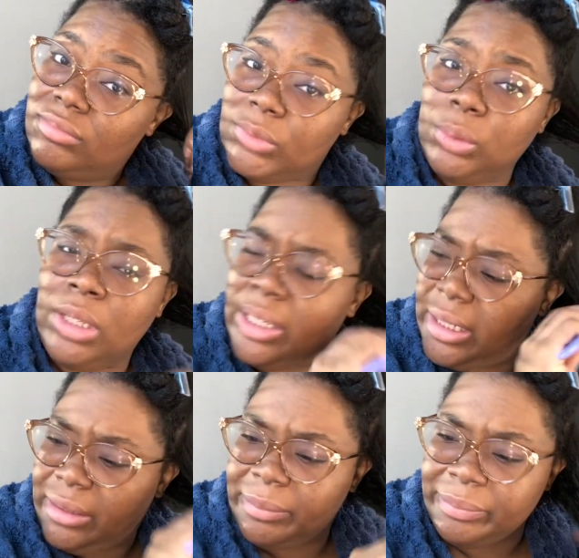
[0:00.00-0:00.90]
Ooh,
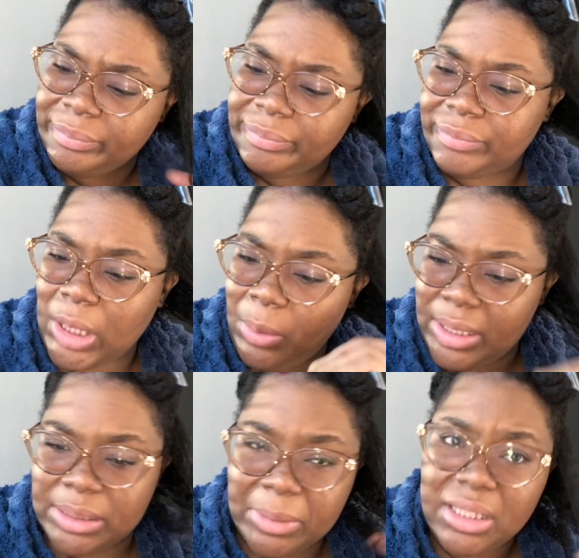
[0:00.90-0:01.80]
honey. Oh, I
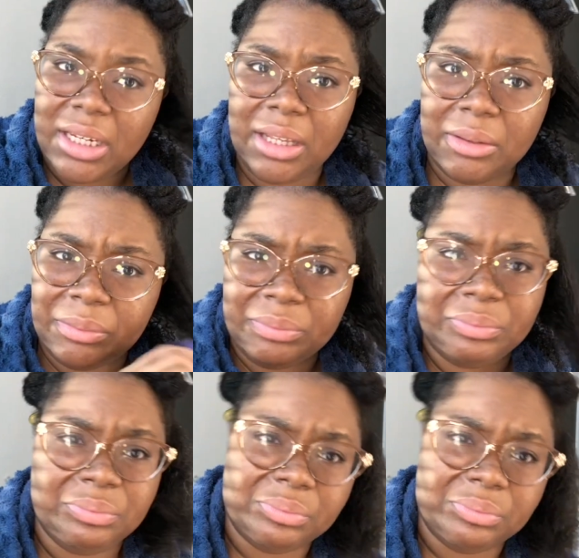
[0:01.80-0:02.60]
smell it now. Smell it.